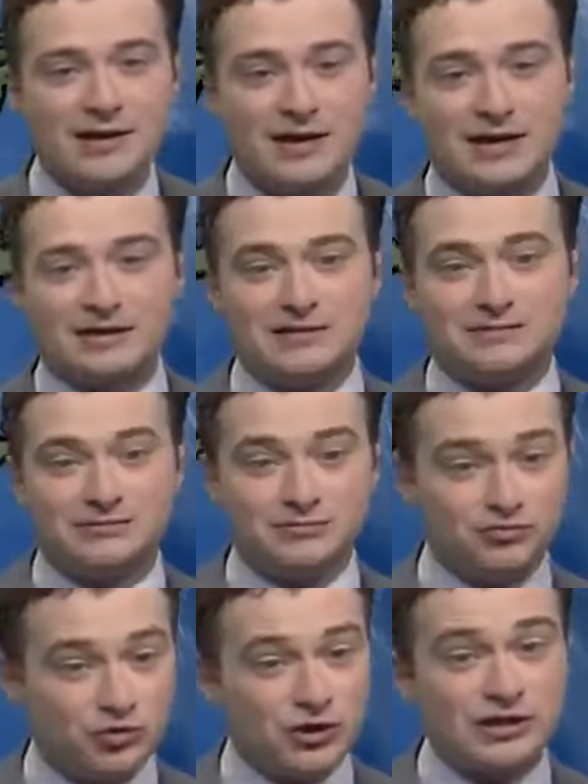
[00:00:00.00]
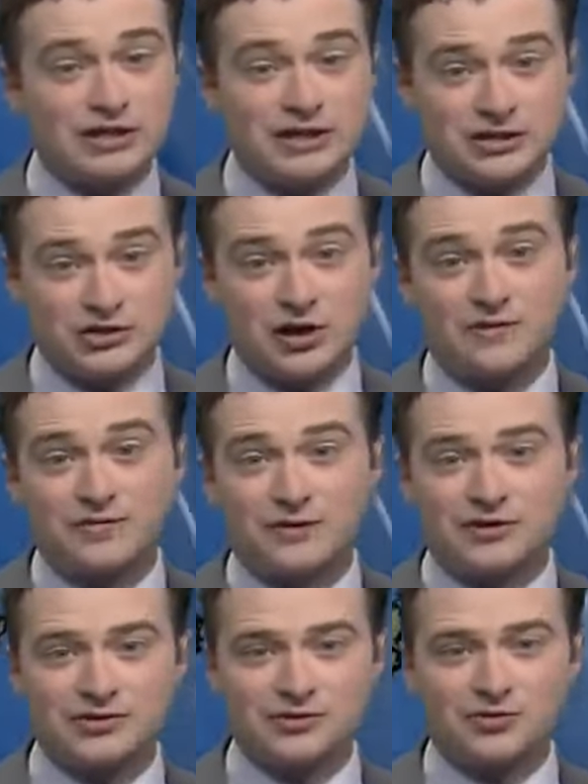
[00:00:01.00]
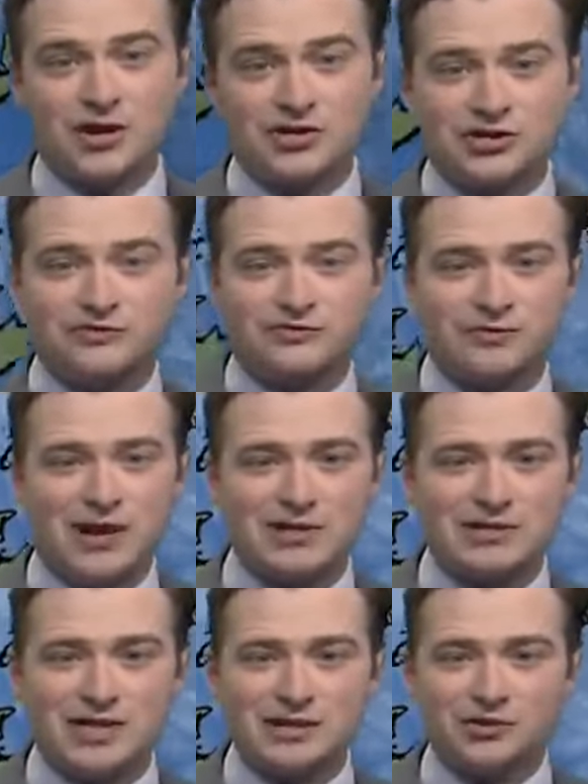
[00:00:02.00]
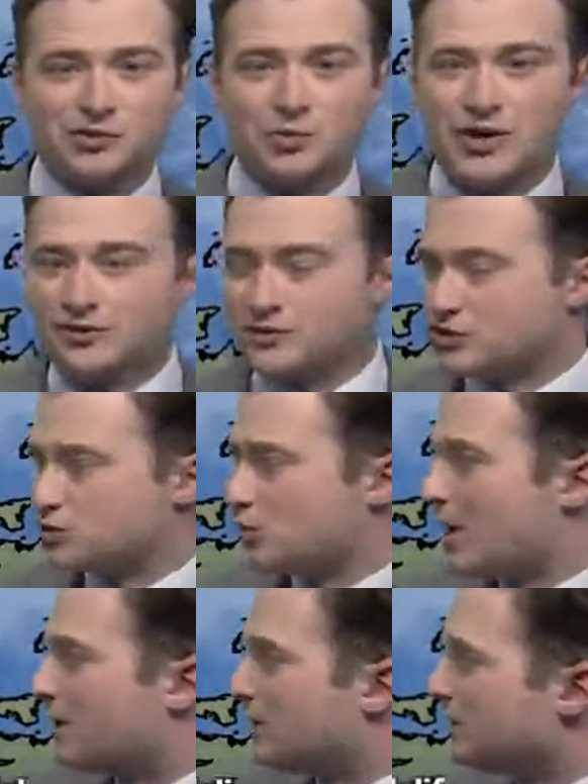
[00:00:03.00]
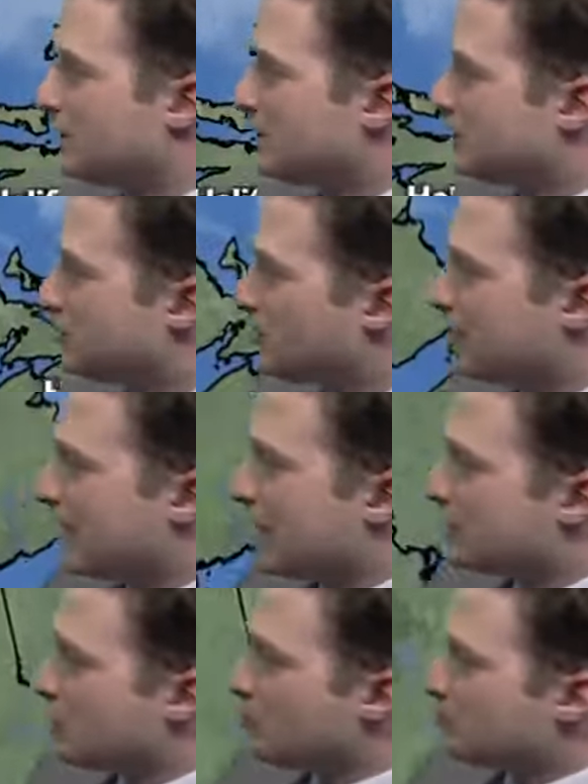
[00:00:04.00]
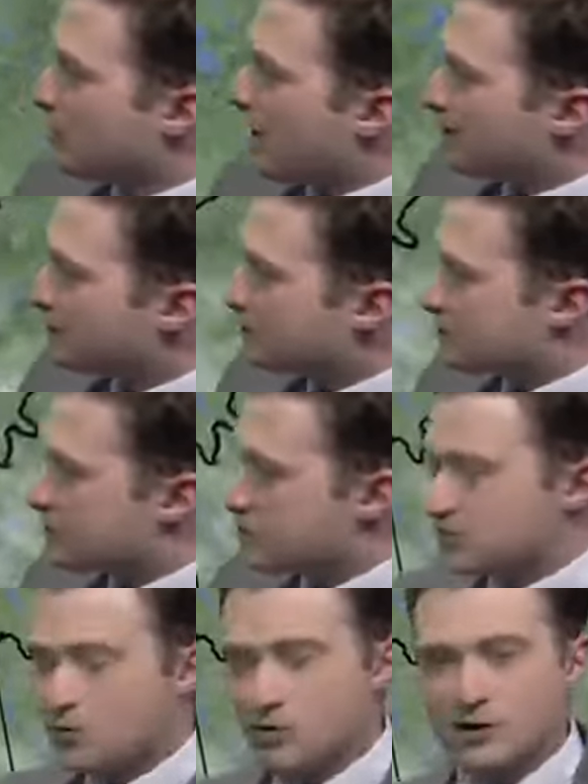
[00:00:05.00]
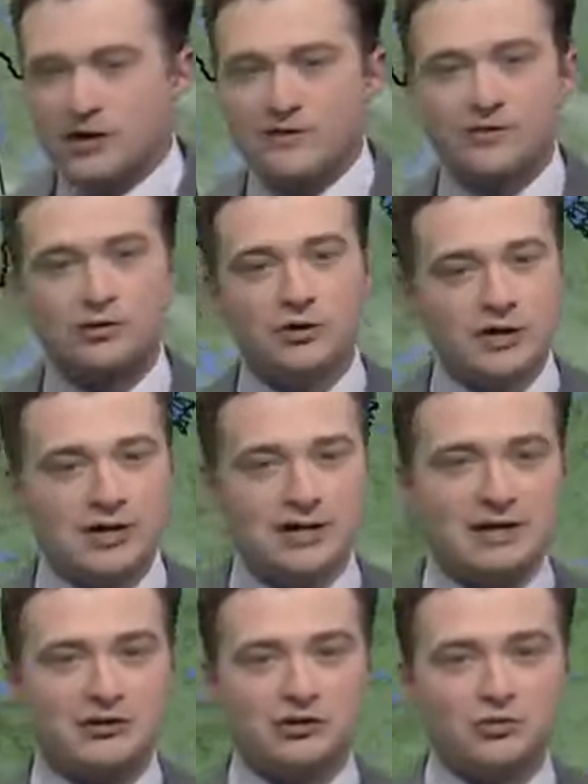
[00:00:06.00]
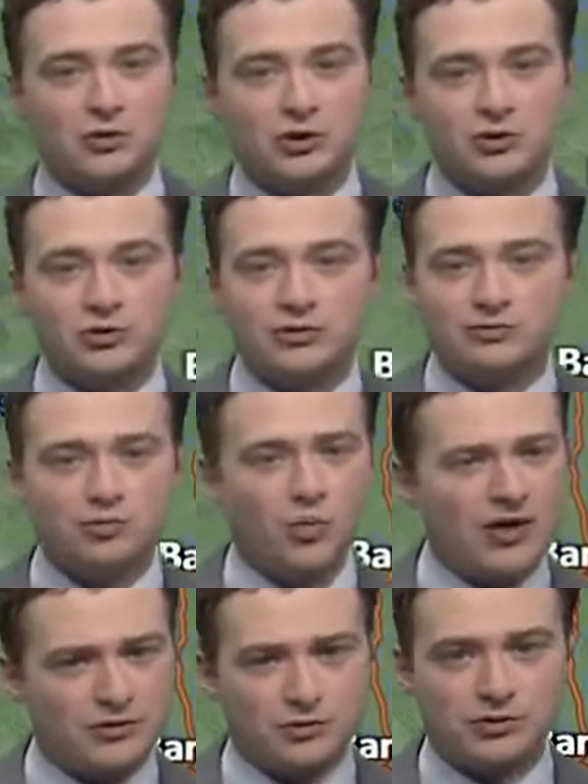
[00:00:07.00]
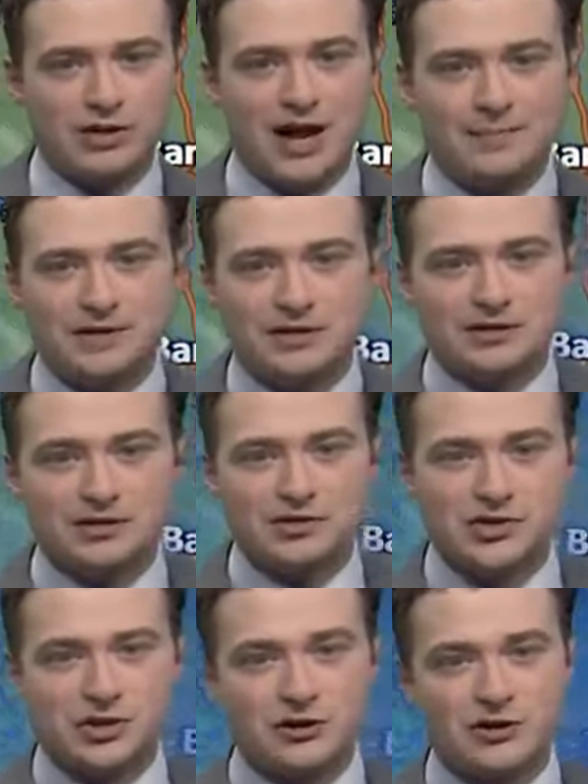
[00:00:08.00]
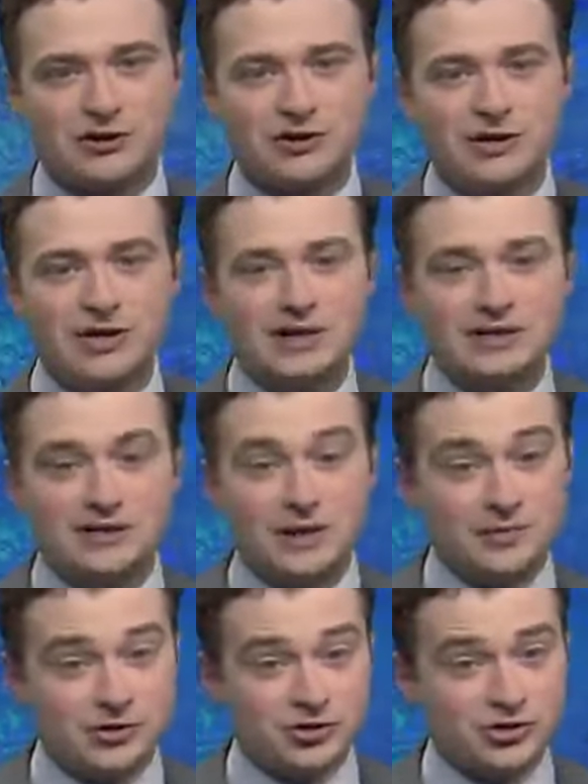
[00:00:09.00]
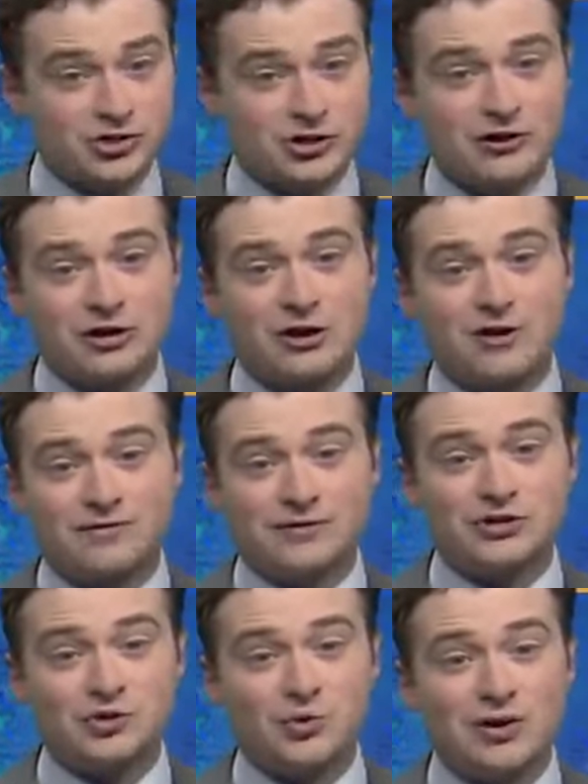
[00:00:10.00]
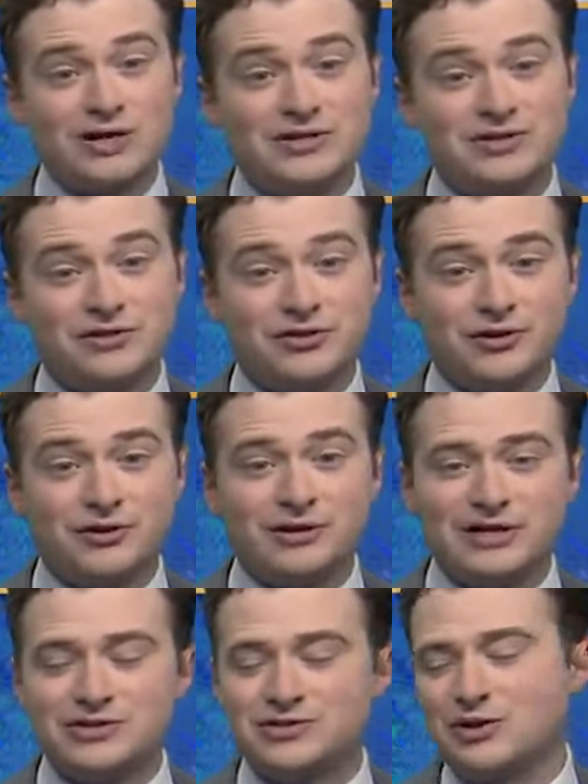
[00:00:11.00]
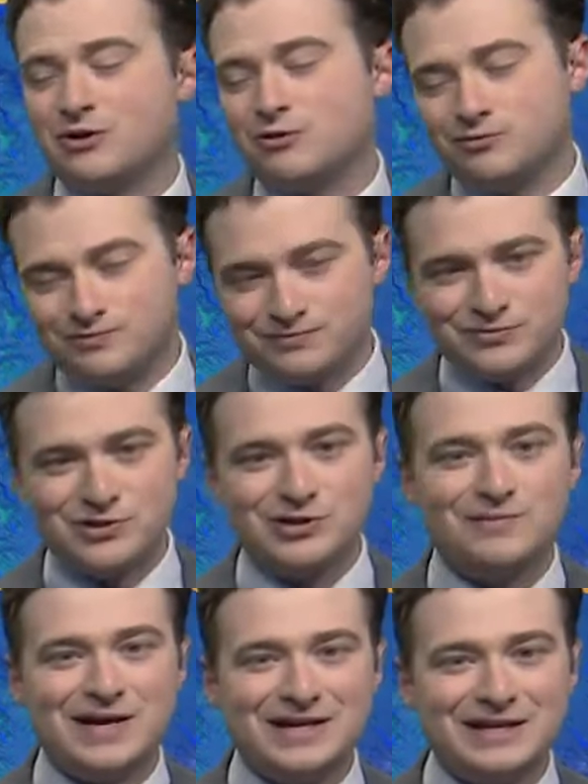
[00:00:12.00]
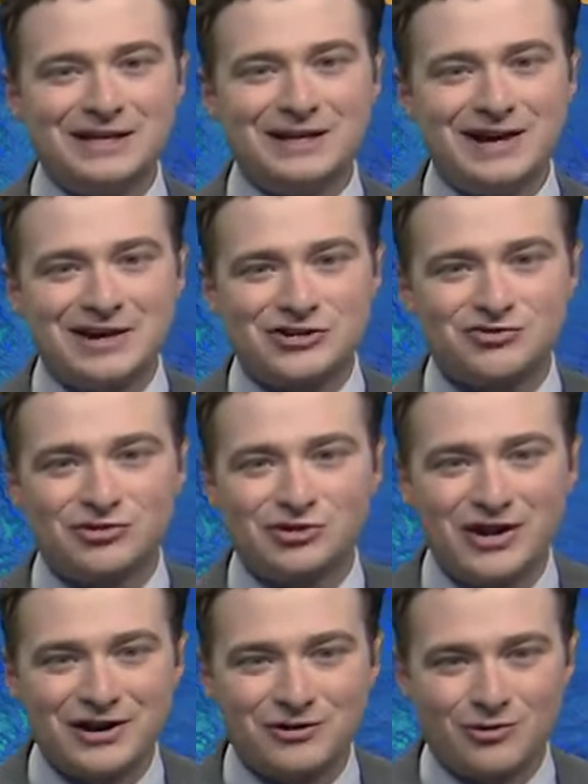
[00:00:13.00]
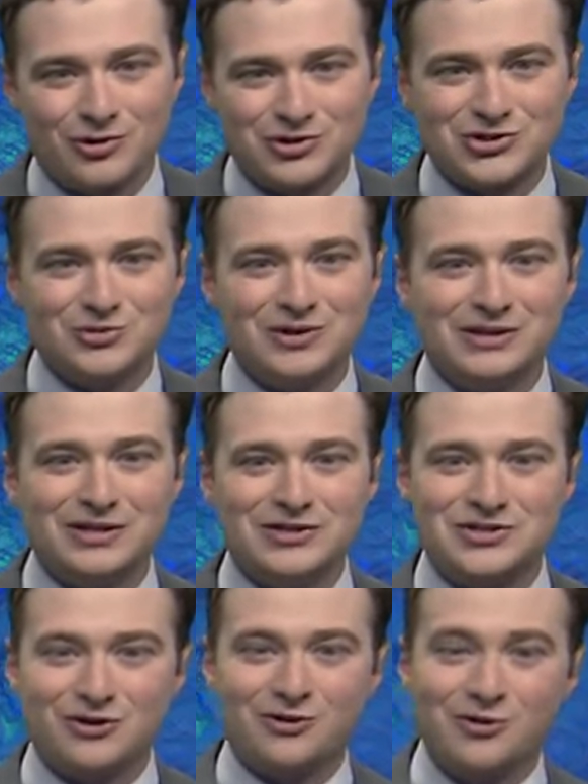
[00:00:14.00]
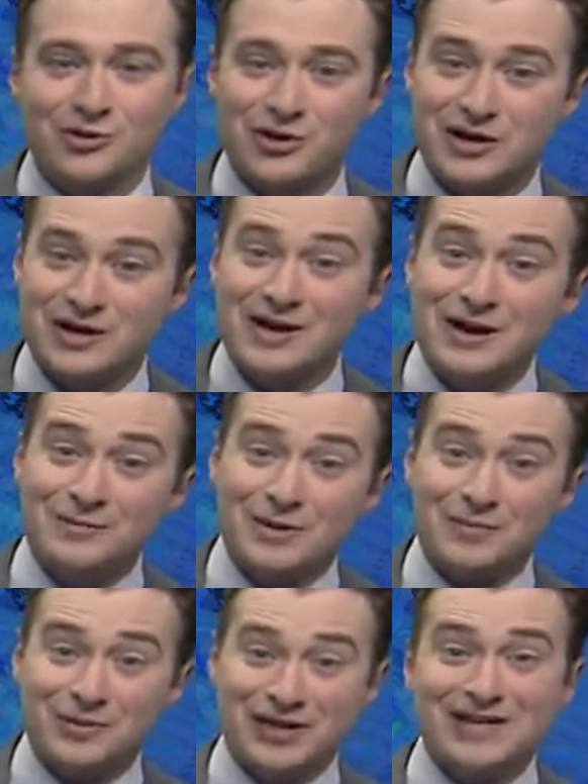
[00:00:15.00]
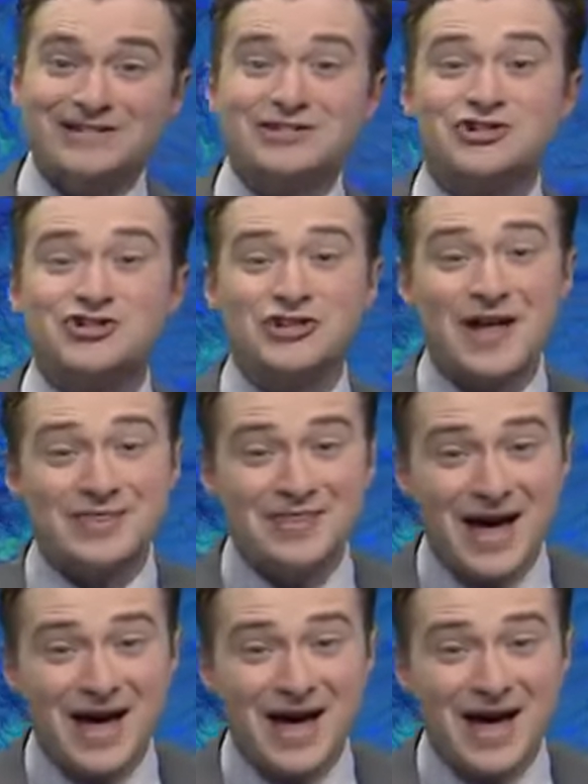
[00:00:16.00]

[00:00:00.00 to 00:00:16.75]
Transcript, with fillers: and really kicks off our stretch of unsettled weather as well. So again, no problems this morning. If you're looking to hit the road, weather will not be a concern. Temperatures starting off in the 20s and 30s, so you may need an extra layer or two, at least early, but plan to shed